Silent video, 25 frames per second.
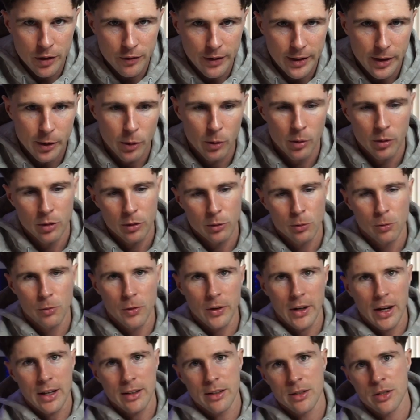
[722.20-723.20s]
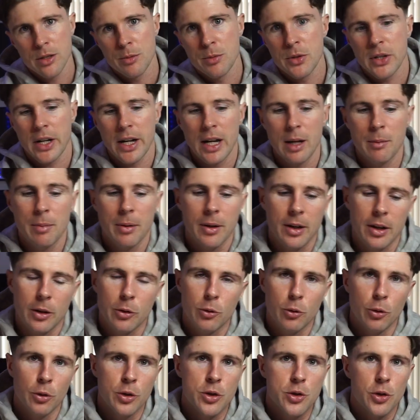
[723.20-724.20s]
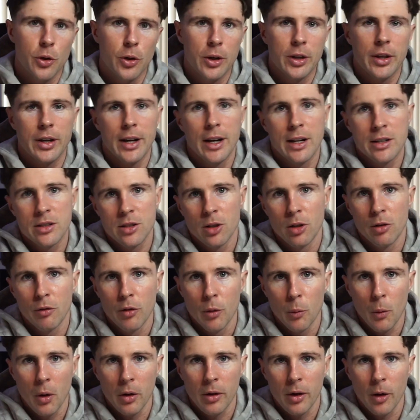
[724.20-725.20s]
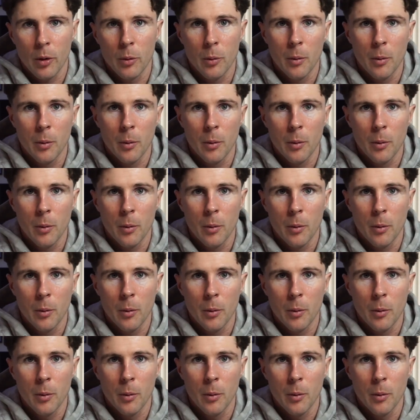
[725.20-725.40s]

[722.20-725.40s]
the video, don't forget to subscribe and go enjoy the rest of the workout.